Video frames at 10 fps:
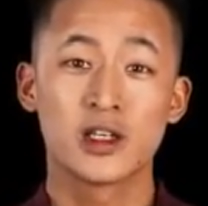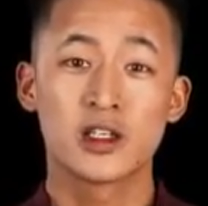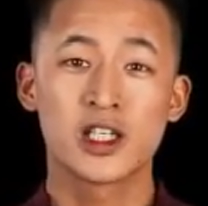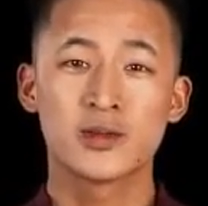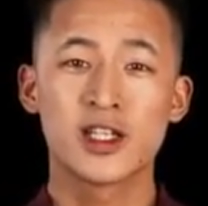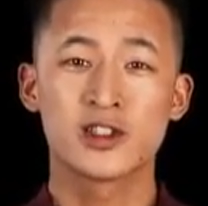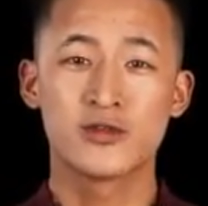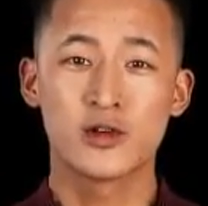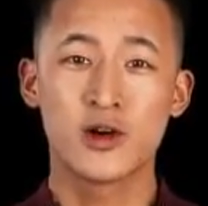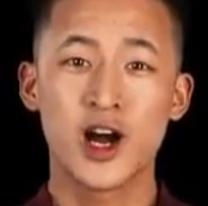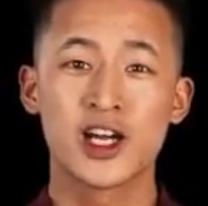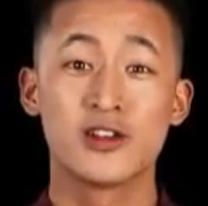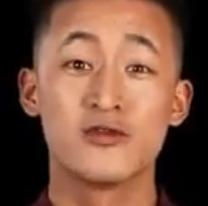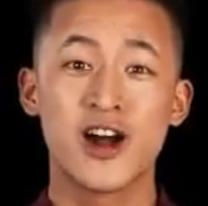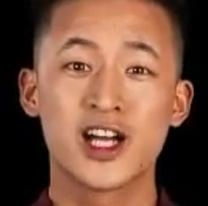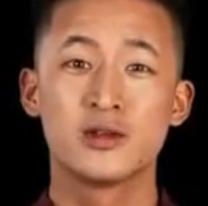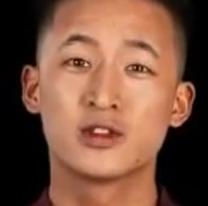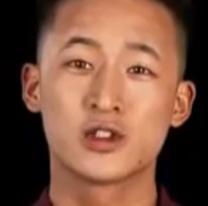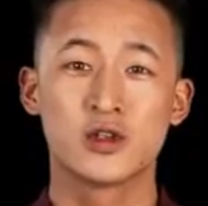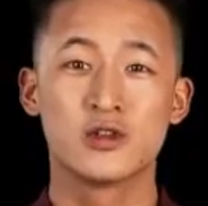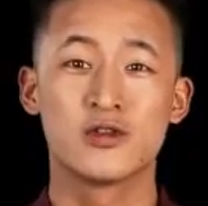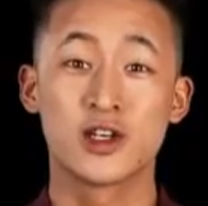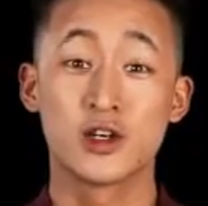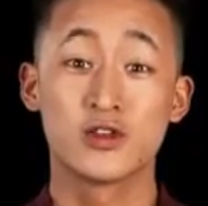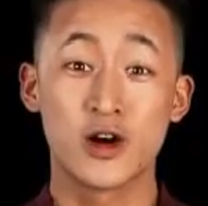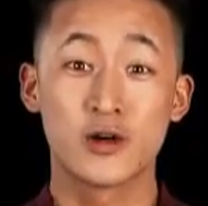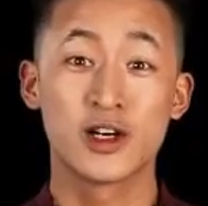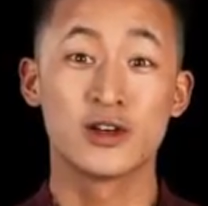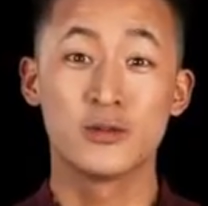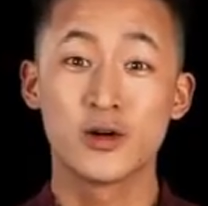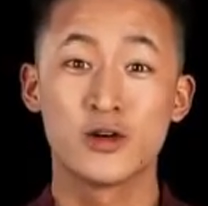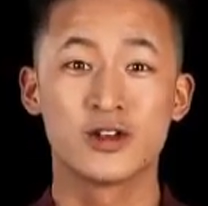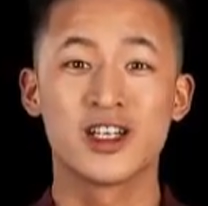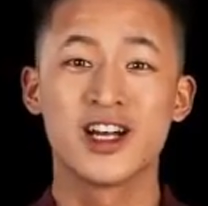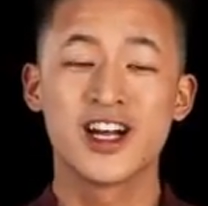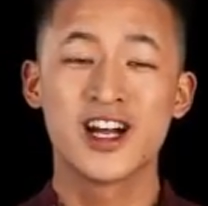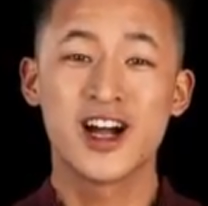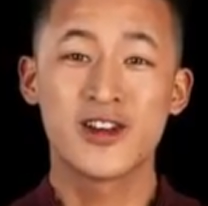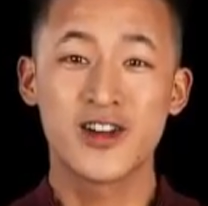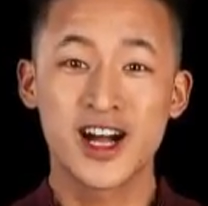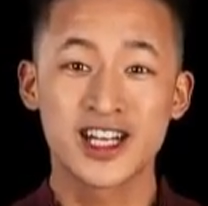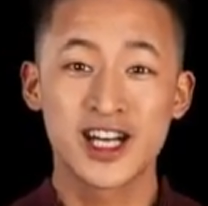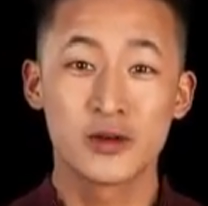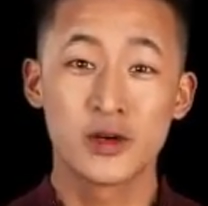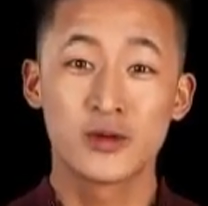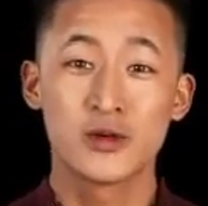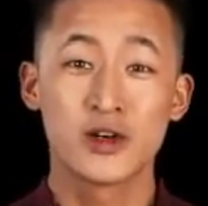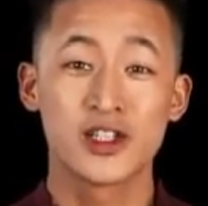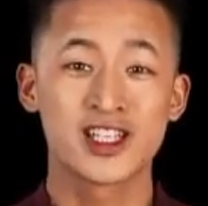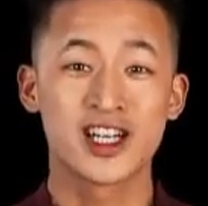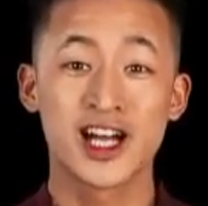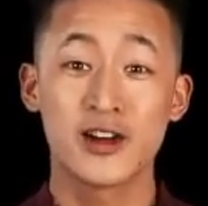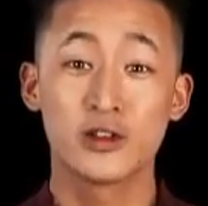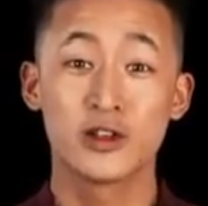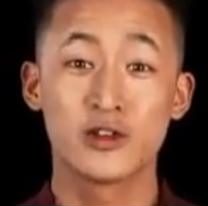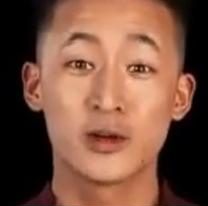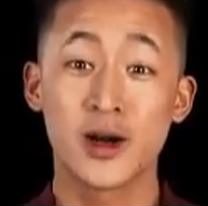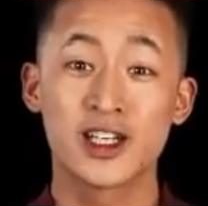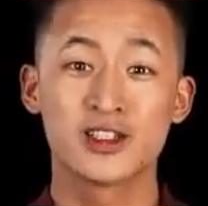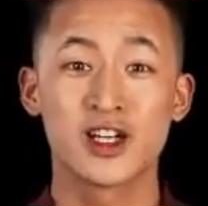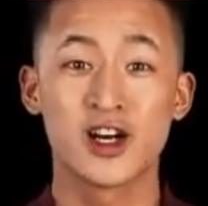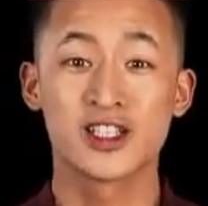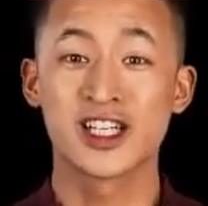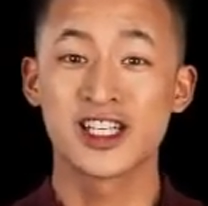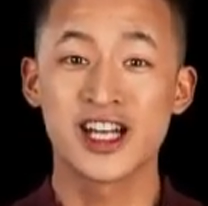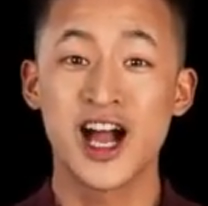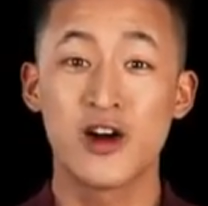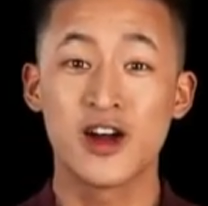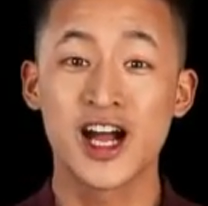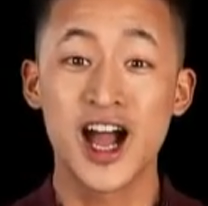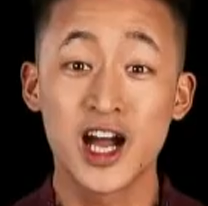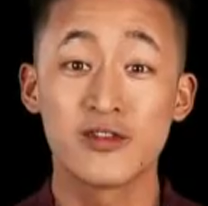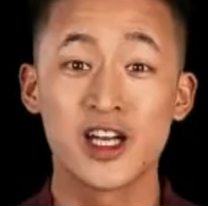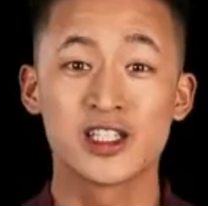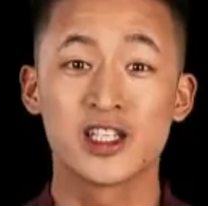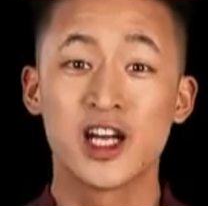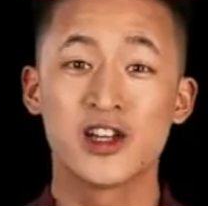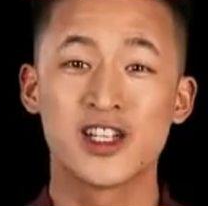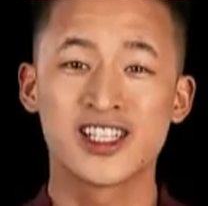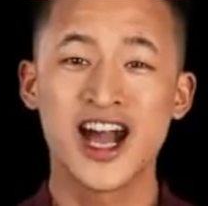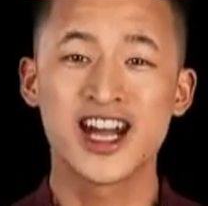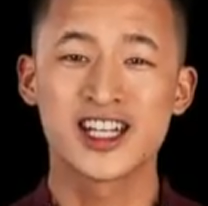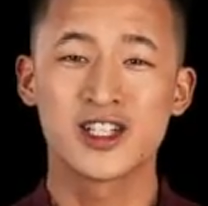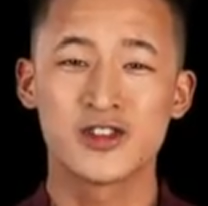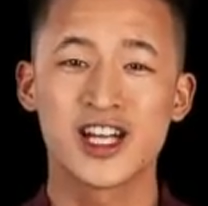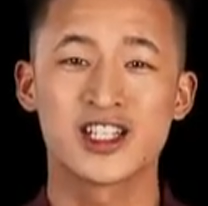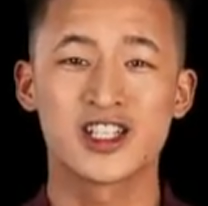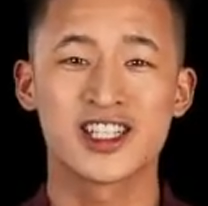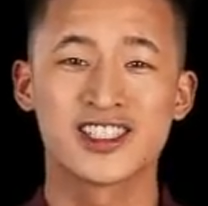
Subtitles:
This makes Fuwa an invaluable tool for controlling the board. Finally, we'll move into the level 3 battle cards to see how they elevate the deck's strategy.